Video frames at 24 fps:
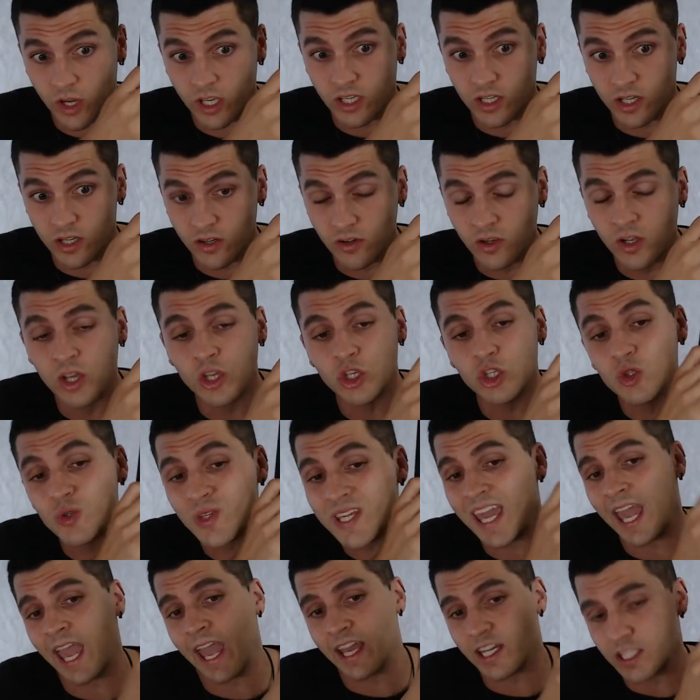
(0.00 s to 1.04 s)
right here, you
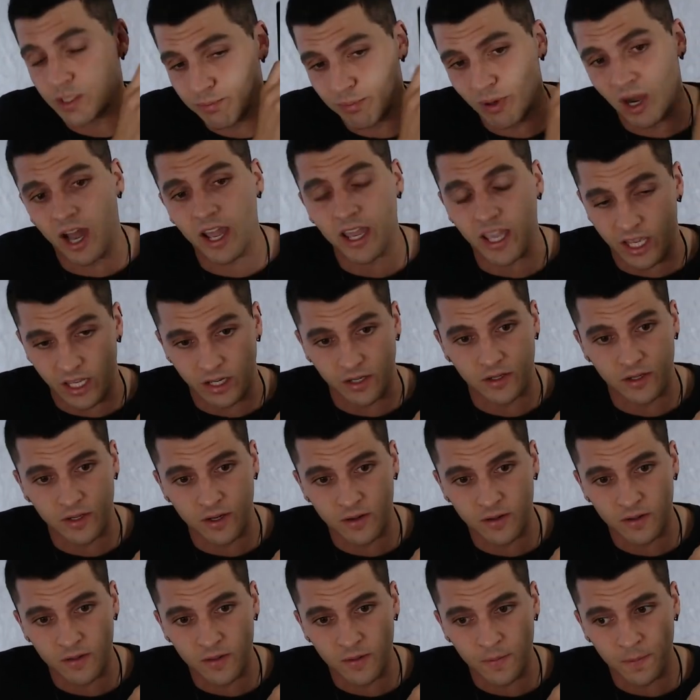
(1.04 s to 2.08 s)
can't buy it
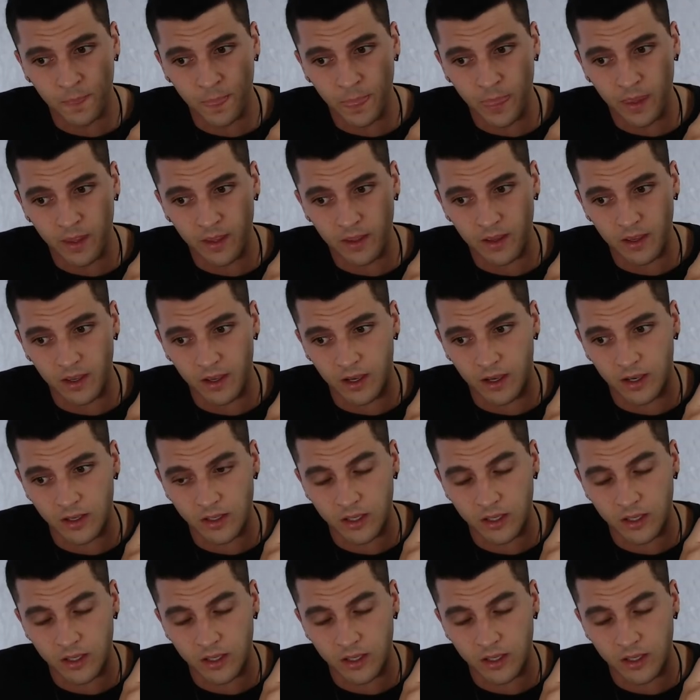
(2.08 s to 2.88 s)
uh,